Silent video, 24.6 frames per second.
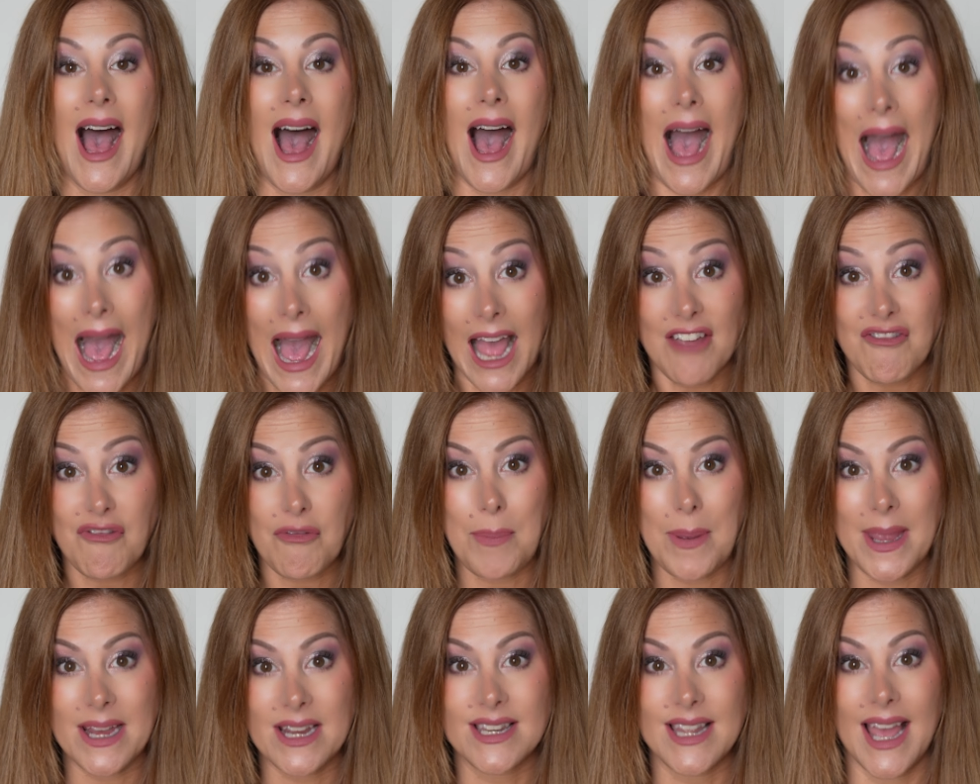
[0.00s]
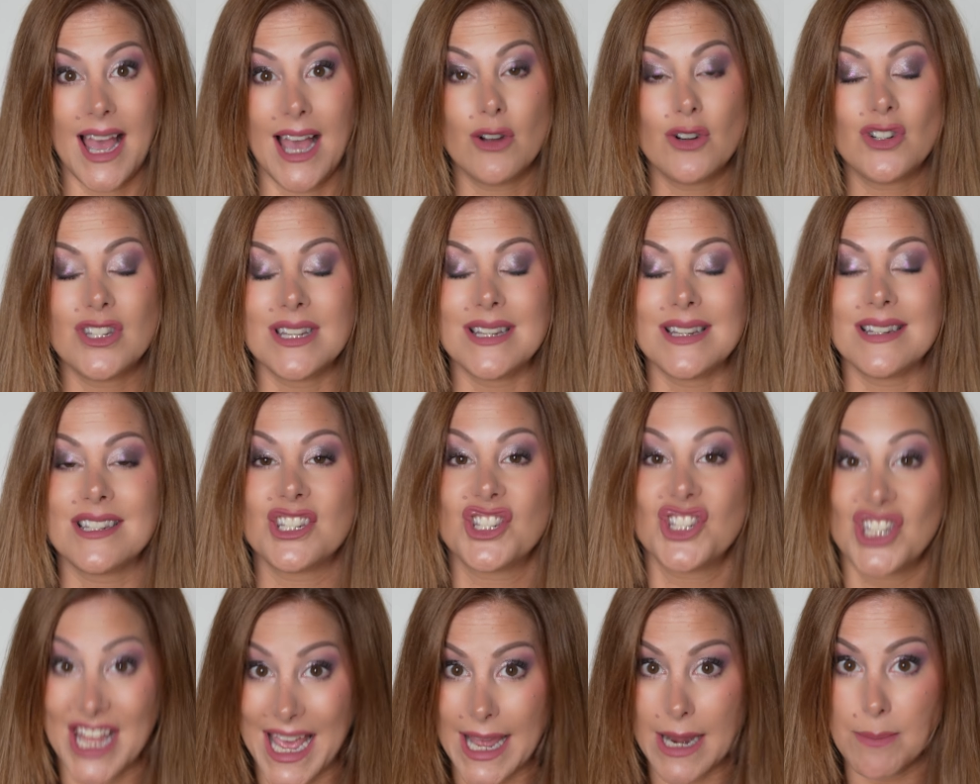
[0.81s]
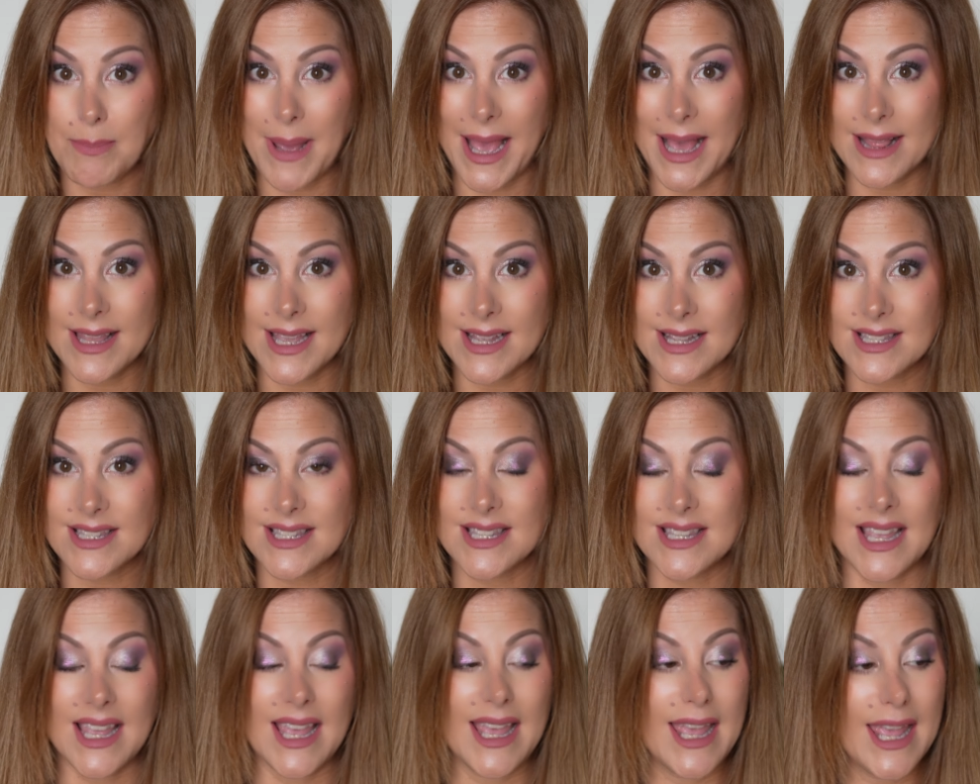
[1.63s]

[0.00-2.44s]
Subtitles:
I've picked out 10 palettes.